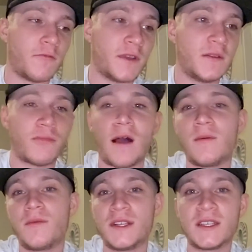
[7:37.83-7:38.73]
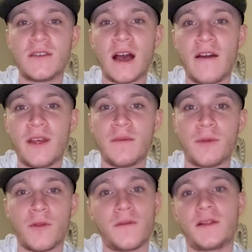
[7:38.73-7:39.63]
we'd probably still have a
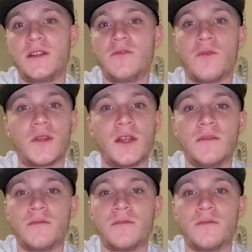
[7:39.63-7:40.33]
perfectly working